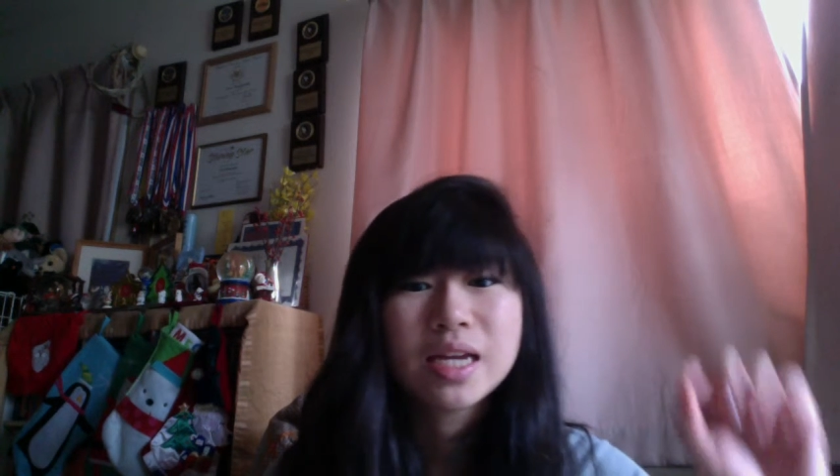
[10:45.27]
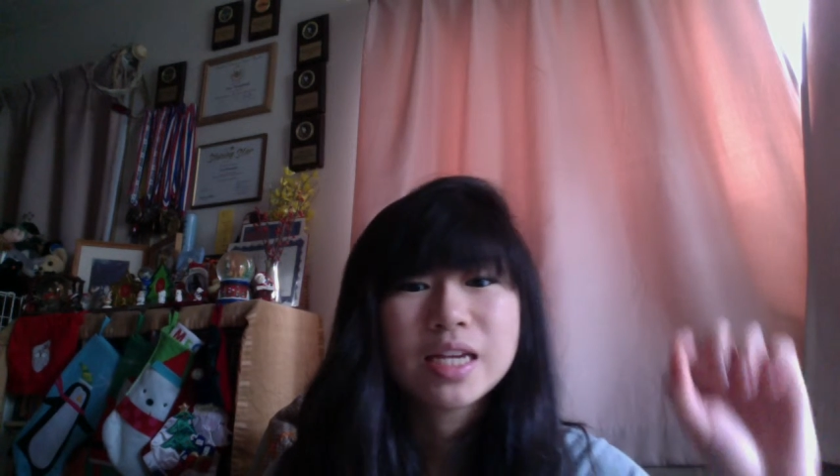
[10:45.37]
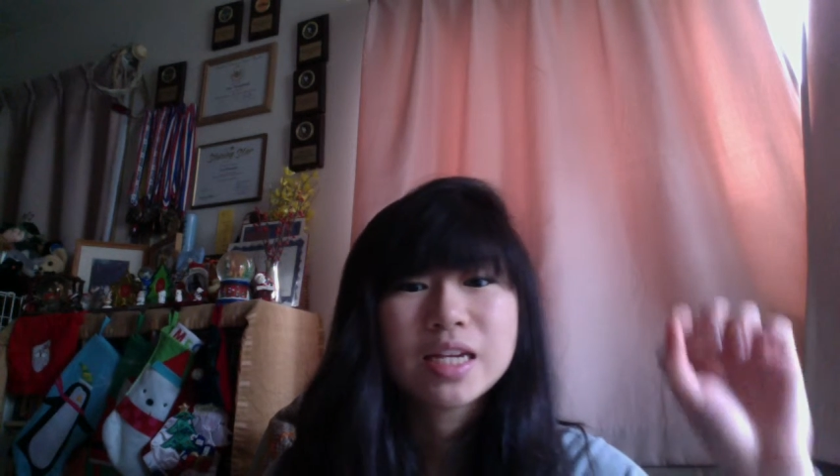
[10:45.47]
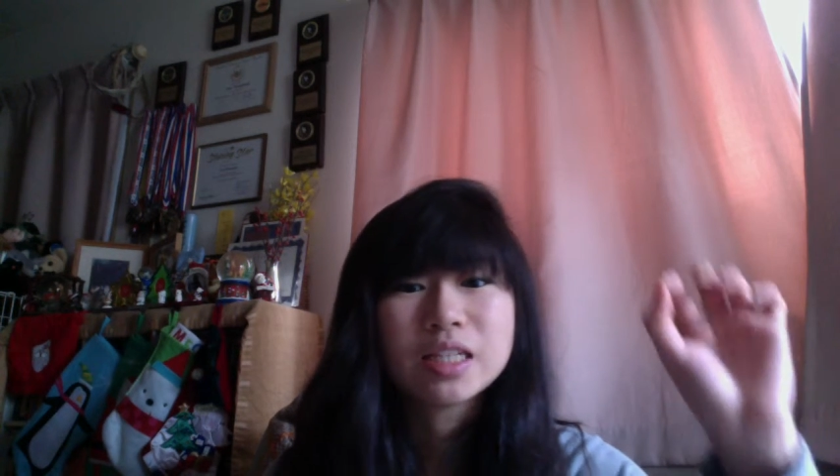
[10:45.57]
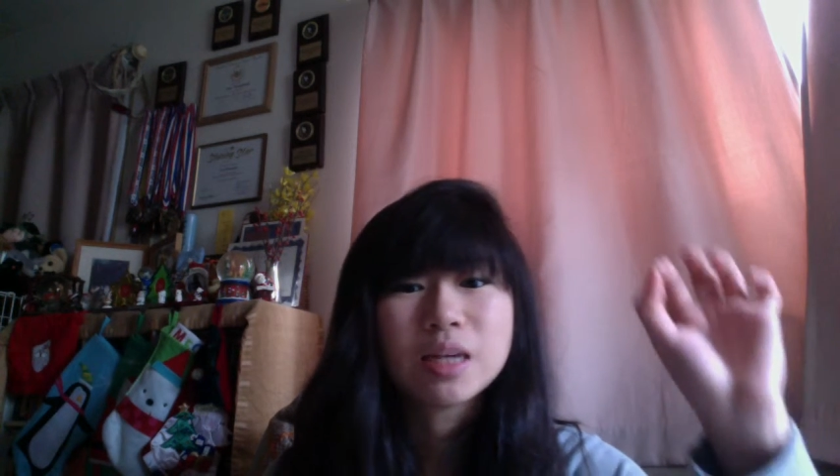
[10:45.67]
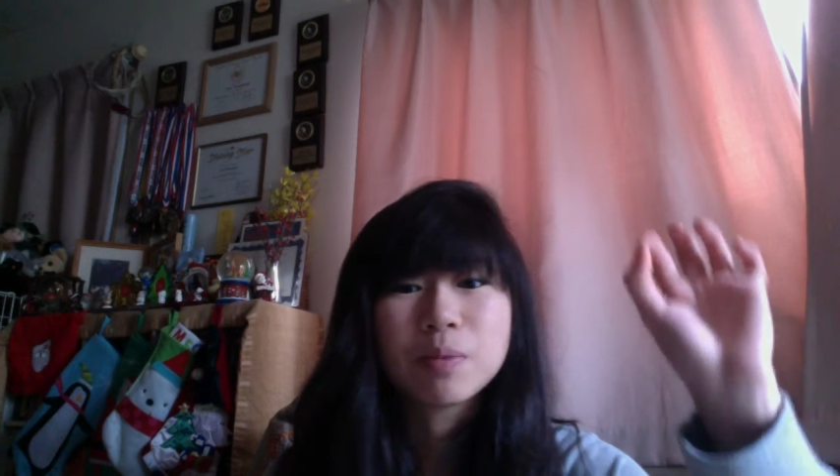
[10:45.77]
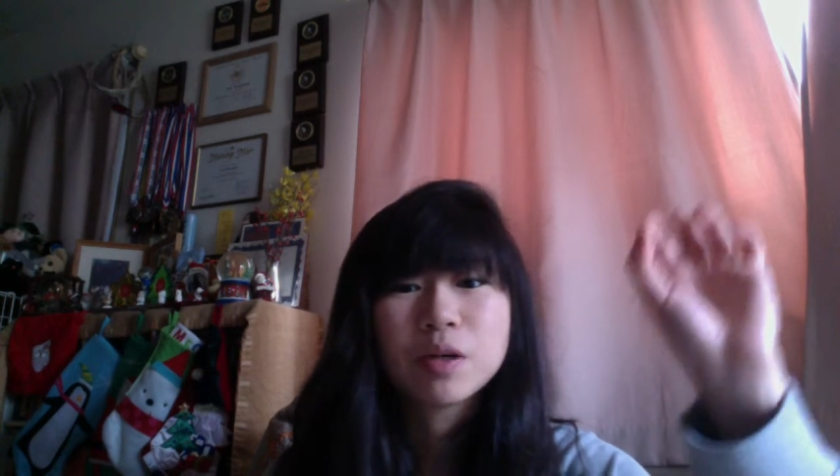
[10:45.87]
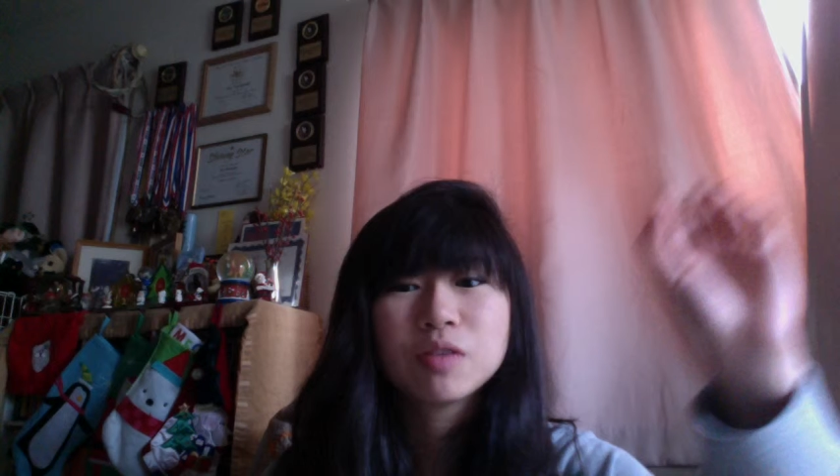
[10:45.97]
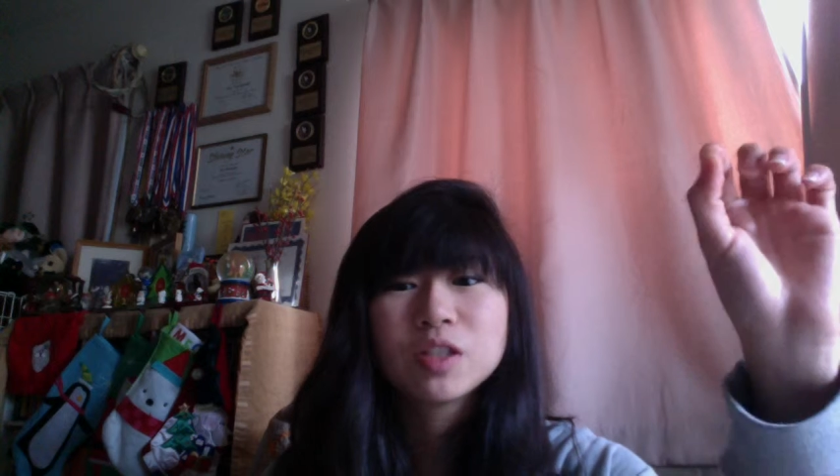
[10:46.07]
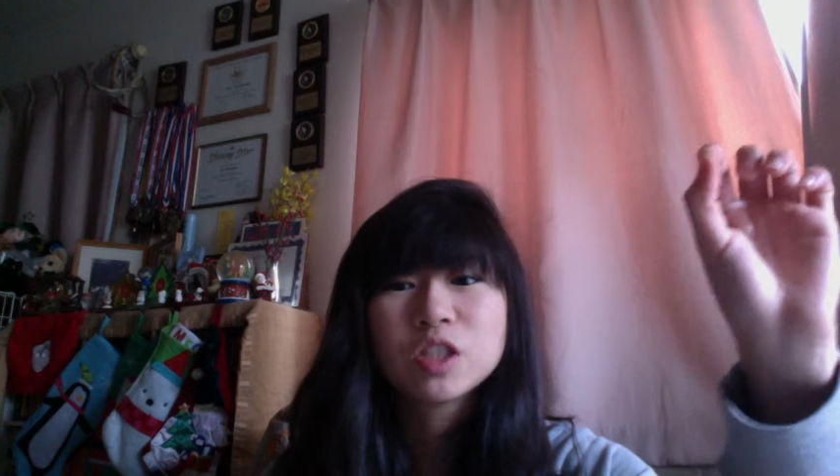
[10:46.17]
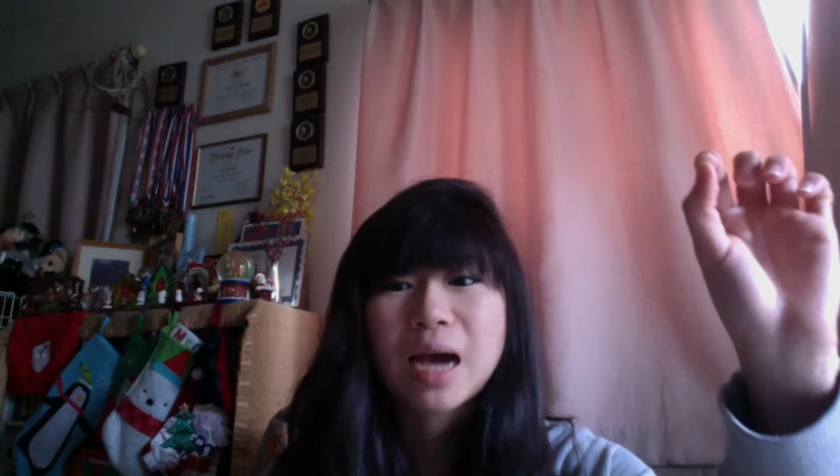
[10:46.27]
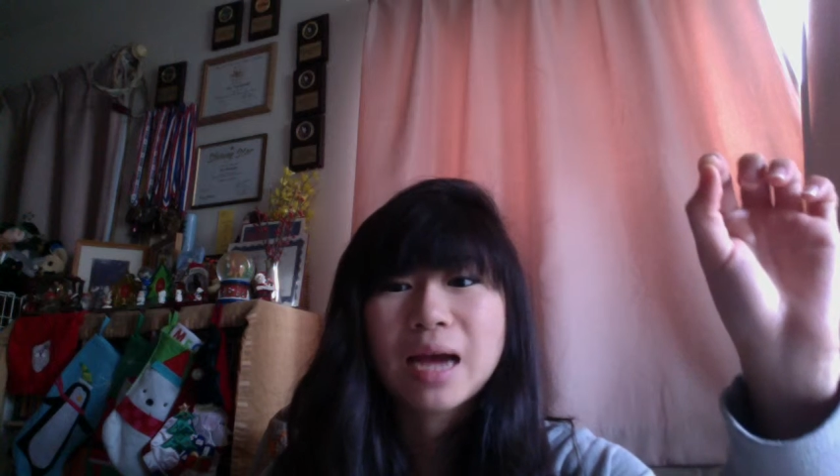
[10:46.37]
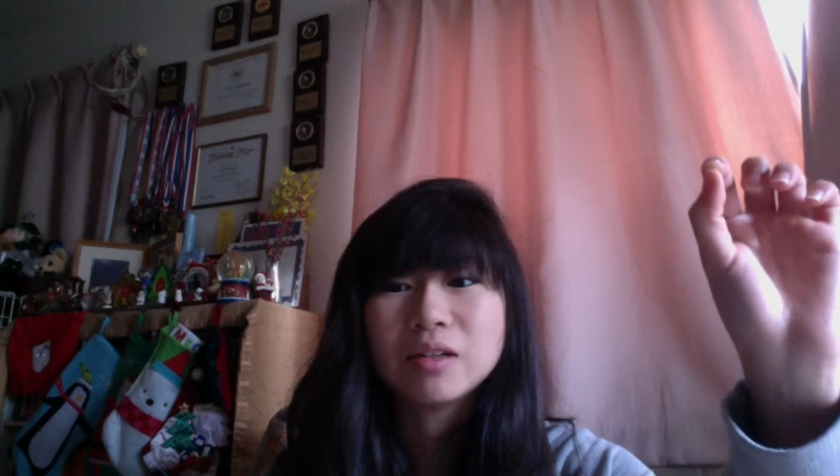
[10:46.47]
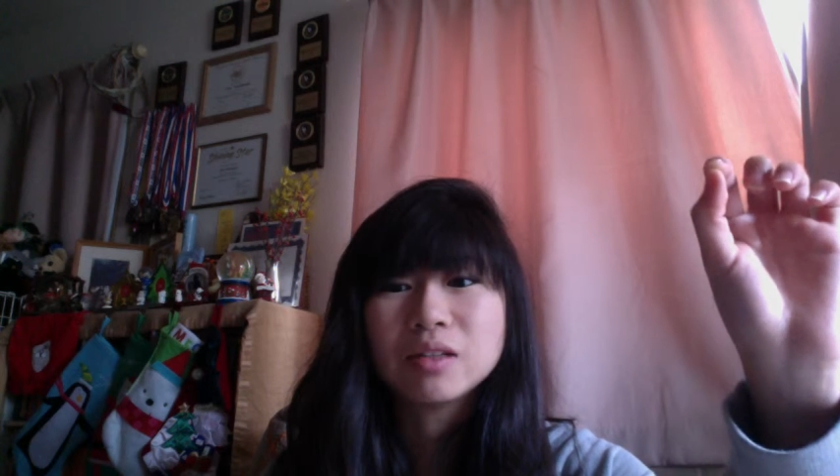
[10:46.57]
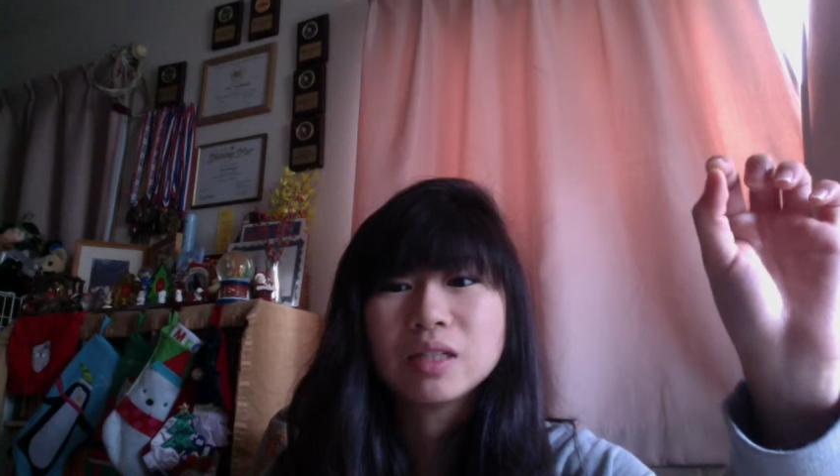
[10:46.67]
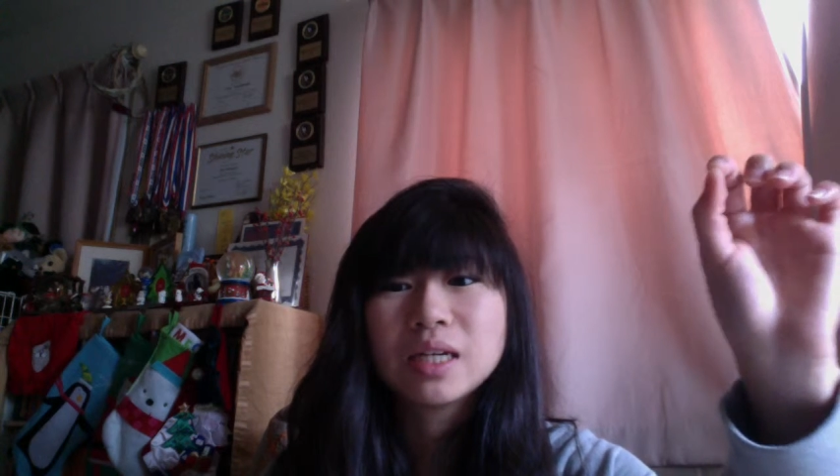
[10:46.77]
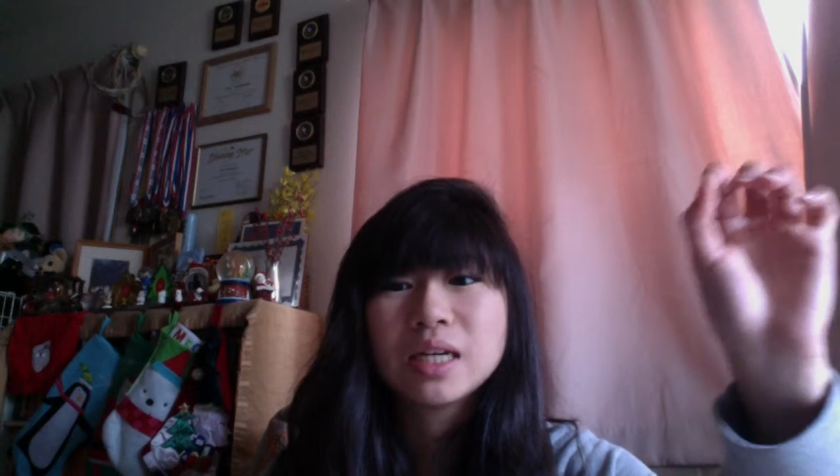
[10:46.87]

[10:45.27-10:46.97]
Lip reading: he is a perfect child,